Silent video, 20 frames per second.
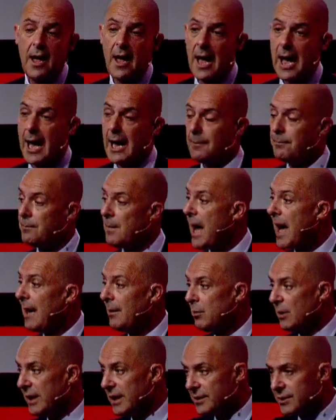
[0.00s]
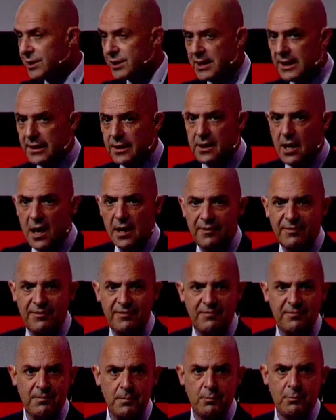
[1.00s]
Um, and when you see the kind
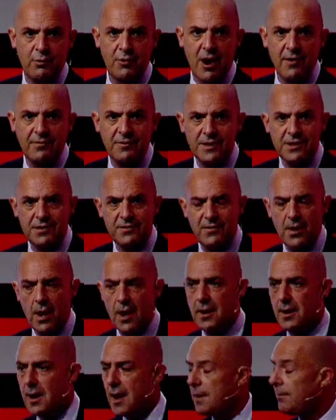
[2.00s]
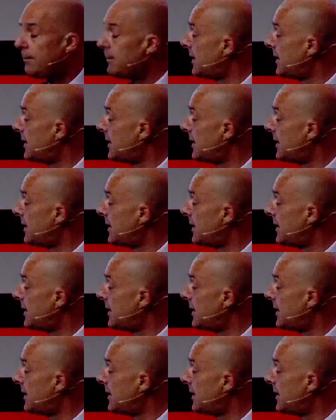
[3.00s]
of profits of, uh,